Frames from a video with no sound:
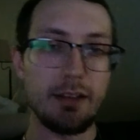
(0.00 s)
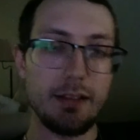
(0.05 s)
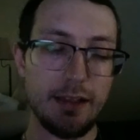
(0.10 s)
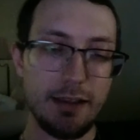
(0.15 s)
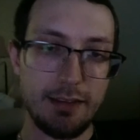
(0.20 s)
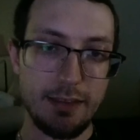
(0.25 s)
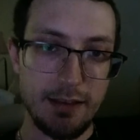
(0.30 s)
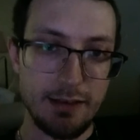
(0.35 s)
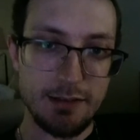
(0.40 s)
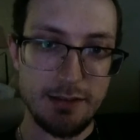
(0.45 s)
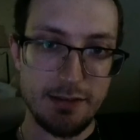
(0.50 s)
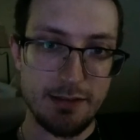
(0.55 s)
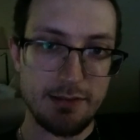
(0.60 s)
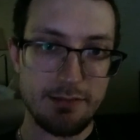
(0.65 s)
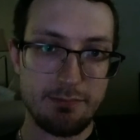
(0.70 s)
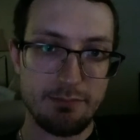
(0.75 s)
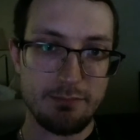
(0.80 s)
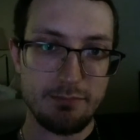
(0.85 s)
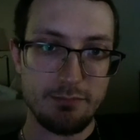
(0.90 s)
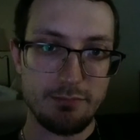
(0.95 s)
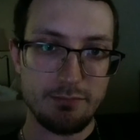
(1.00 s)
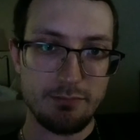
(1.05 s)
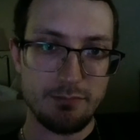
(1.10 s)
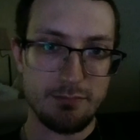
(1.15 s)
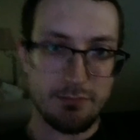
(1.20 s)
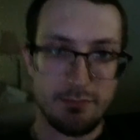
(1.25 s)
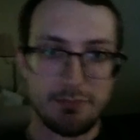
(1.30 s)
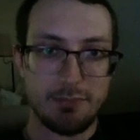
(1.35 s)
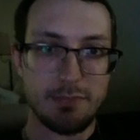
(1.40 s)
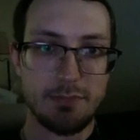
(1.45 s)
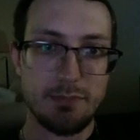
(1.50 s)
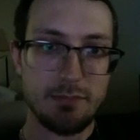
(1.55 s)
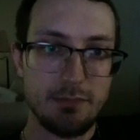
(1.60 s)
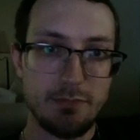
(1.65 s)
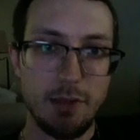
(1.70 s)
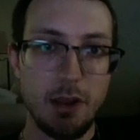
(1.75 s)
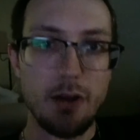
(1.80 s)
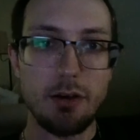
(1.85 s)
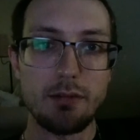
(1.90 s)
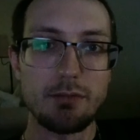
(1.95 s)
Like that just
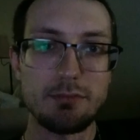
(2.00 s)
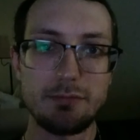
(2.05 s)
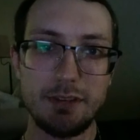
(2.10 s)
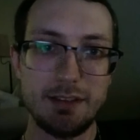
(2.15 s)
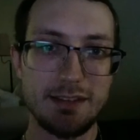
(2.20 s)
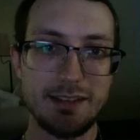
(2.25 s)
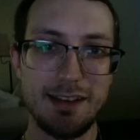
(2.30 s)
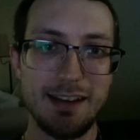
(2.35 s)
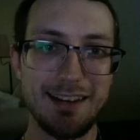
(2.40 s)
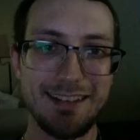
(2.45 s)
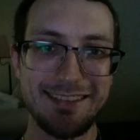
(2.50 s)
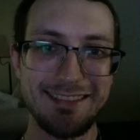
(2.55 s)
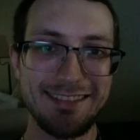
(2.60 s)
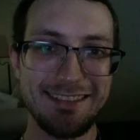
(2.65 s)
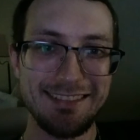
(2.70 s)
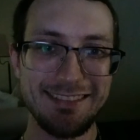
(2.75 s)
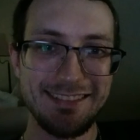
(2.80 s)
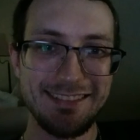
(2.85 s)
no, that's not